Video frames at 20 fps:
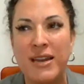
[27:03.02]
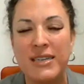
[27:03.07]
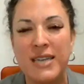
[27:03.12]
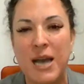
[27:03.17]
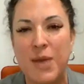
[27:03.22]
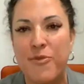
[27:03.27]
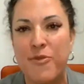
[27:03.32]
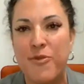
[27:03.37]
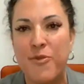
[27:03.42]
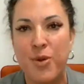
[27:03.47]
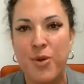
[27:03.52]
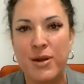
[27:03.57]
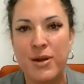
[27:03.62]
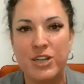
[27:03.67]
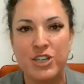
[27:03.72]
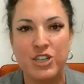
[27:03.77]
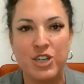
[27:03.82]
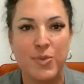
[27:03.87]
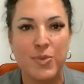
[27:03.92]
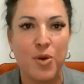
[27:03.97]
any type of
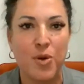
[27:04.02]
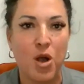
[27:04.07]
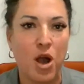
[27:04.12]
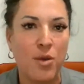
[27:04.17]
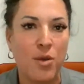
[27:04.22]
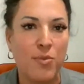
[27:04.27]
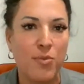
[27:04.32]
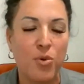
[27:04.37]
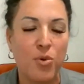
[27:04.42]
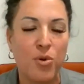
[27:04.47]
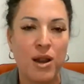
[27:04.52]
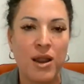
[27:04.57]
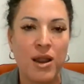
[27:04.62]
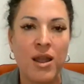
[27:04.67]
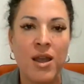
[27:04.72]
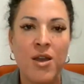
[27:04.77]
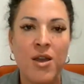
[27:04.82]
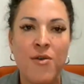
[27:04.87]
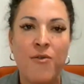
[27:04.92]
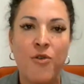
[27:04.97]
apprenticeship or
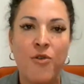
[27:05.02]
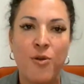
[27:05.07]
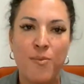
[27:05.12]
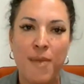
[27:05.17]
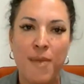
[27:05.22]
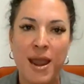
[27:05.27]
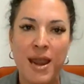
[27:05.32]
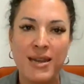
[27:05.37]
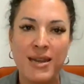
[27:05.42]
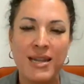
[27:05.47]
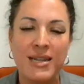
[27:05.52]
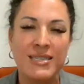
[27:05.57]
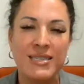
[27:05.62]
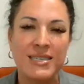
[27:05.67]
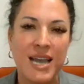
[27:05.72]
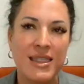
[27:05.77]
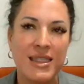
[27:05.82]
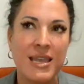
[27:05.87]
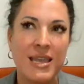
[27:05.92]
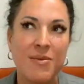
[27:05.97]
onboarding for
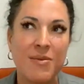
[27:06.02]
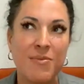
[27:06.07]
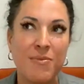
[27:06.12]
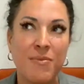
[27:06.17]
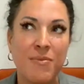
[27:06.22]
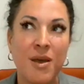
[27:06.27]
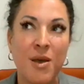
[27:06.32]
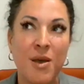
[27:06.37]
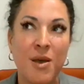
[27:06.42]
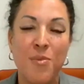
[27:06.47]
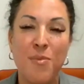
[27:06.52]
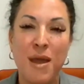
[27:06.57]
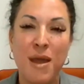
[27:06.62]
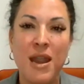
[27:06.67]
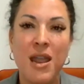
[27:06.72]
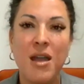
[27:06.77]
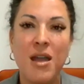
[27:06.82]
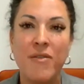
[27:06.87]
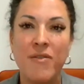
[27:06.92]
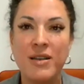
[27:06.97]
maintenance, I think
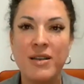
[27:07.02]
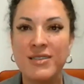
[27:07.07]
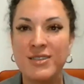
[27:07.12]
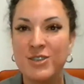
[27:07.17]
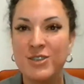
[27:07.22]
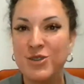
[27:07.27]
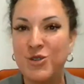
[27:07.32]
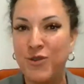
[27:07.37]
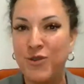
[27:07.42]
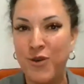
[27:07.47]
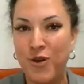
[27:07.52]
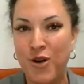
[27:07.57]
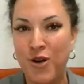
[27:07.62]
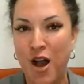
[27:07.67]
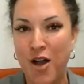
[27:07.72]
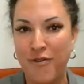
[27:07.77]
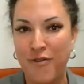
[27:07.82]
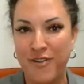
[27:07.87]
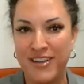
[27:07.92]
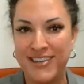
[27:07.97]
many of us do for
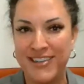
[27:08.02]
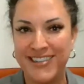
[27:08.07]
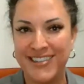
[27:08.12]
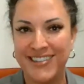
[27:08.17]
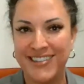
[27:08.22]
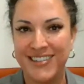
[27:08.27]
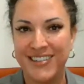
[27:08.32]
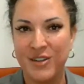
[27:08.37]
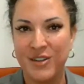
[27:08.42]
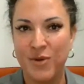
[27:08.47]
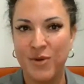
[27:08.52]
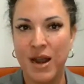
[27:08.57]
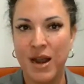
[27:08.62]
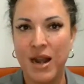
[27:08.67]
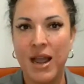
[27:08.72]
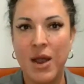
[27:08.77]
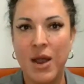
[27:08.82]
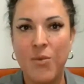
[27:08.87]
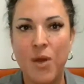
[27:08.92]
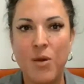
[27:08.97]
office, right?
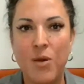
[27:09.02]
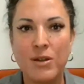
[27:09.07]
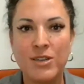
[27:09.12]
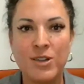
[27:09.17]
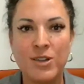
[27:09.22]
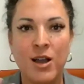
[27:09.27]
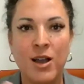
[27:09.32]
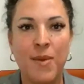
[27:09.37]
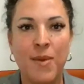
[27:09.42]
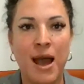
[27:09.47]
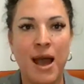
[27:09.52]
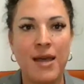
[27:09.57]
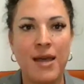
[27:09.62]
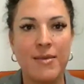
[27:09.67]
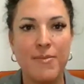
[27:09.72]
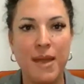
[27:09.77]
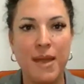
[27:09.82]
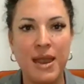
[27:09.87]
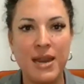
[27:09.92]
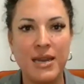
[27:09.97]
And we always talk about
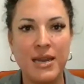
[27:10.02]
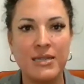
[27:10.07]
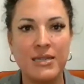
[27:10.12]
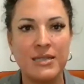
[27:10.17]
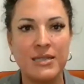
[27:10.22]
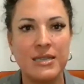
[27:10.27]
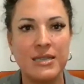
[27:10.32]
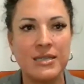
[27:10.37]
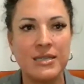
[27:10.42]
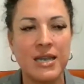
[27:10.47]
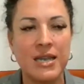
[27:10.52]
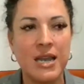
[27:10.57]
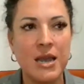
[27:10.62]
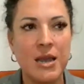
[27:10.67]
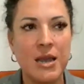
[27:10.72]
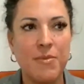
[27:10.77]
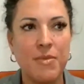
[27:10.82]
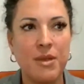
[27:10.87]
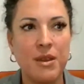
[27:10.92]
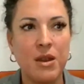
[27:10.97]
how the maintenance is,
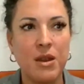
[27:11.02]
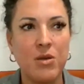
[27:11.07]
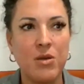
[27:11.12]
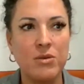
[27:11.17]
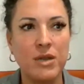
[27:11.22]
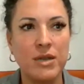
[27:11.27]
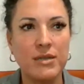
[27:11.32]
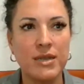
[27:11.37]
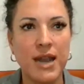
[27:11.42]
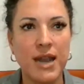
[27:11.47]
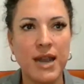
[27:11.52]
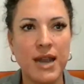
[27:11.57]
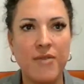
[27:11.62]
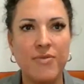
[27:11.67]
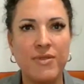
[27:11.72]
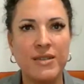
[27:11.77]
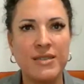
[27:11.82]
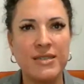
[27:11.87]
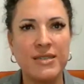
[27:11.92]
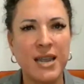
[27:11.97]
doesn't
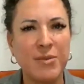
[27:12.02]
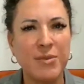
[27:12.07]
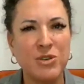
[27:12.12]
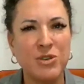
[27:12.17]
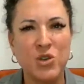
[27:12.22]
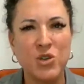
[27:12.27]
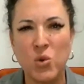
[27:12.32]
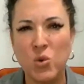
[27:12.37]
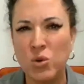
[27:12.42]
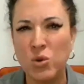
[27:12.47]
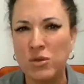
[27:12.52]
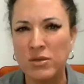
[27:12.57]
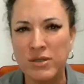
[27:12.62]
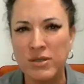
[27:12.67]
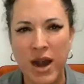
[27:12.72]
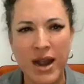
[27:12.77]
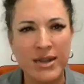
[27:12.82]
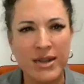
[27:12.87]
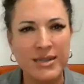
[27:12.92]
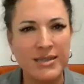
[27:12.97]
have the same
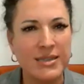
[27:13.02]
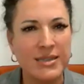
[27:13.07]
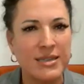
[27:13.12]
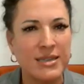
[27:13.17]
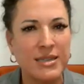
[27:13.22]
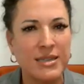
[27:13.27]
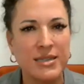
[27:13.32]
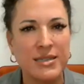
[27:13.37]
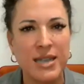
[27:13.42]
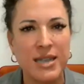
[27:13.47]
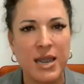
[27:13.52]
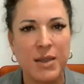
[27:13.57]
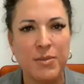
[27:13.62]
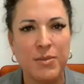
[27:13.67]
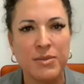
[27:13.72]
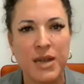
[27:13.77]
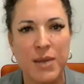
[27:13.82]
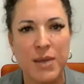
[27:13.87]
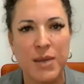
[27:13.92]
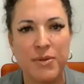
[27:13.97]
tools or access to the
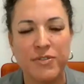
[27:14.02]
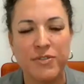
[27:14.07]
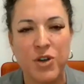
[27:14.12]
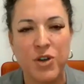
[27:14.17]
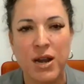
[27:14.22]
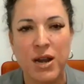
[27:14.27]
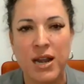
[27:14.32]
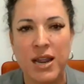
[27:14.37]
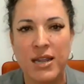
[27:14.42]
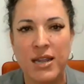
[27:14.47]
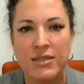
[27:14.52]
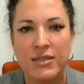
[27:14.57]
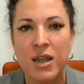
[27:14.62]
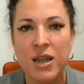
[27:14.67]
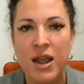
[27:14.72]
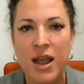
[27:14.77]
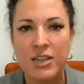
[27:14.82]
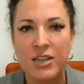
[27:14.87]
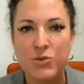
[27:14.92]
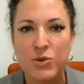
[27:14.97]
same type of training
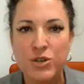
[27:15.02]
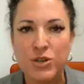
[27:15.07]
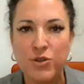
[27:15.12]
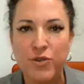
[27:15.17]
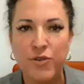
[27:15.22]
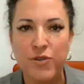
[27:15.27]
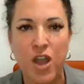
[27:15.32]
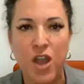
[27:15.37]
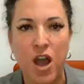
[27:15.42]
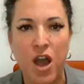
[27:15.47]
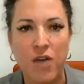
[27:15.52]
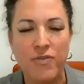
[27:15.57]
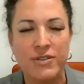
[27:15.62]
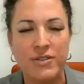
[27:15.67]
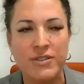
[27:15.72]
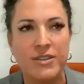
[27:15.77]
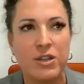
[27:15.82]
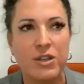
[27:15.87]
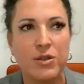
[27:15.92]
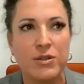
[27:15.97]
as we do for the
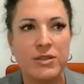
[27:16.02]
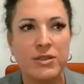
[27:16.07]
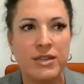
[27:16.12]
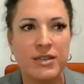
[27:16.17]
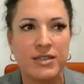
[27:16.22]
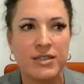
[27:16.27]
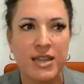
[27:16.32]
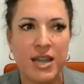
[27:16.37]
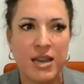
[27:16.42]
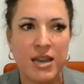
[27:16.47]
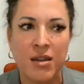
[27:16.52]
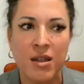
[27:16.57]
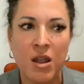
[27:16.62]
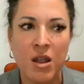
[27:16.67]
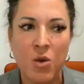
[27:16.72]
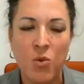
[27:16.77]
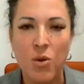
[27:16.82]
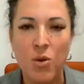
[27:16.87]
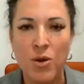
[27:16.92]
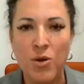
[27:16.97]
office associates. And then
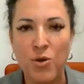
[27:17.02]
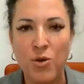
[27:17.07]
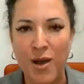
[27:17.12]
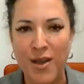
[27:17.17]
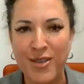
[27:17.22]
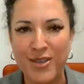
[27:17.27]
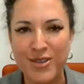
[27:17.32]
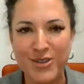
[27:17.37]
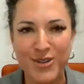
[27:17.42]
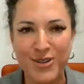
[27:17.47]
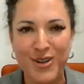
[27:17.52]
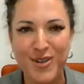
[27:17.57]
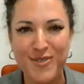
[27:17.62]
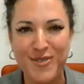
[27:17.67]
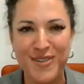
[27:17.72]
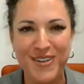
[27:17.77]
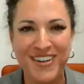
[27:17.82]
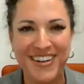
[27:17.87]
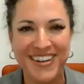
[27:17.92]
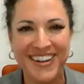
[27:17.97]
we wonder why the
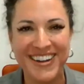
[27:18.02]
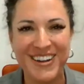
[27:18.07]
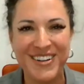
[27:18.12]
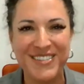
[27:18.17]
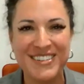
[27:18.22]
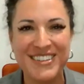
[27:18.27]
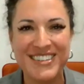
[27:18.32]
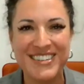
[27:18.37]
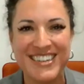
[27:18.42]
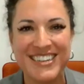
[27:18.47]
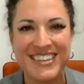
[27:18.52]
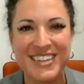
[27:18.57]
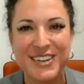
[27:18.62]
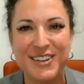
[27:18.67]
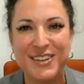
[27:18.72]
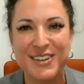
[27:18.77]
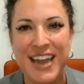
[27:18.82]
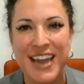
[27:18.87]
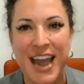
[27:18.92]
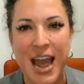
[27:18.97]
turnover, just
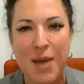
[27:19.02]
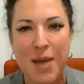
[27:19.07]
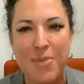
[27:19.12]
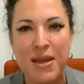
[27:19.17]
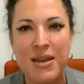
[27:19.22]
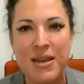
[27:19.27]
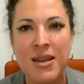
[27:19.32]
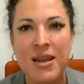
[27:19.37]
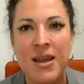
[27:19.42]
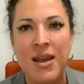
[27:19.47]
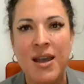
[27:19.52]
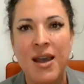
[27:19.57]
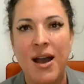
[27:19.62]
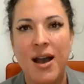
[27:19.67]
continues to happen.